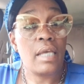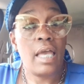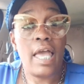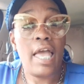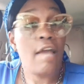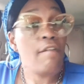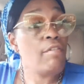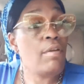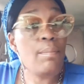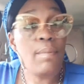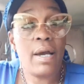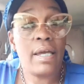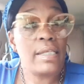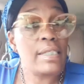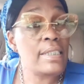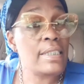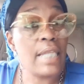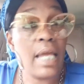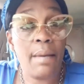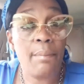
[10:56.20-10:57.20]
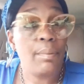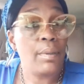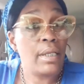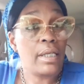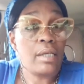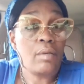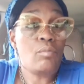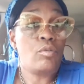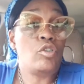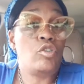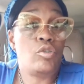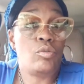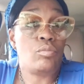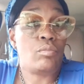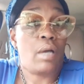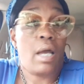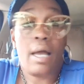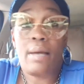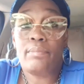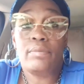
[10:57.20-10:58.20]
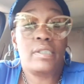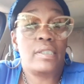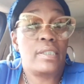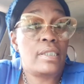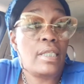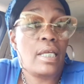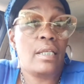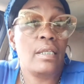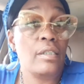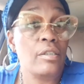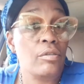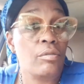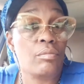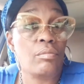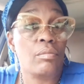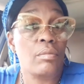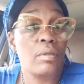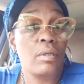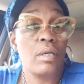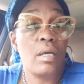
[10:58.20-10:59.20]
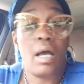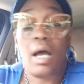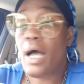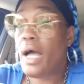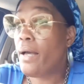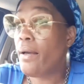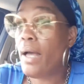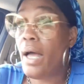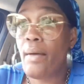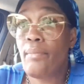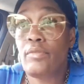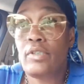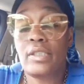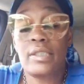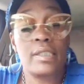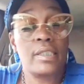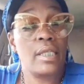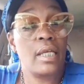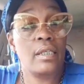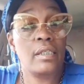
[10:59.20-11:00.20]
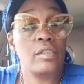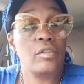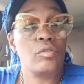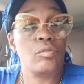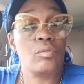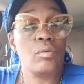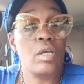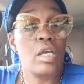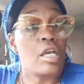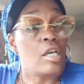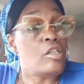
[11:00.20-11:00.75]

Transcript: Everybody's not playing with you. I'm just telling you. I'm just telling you.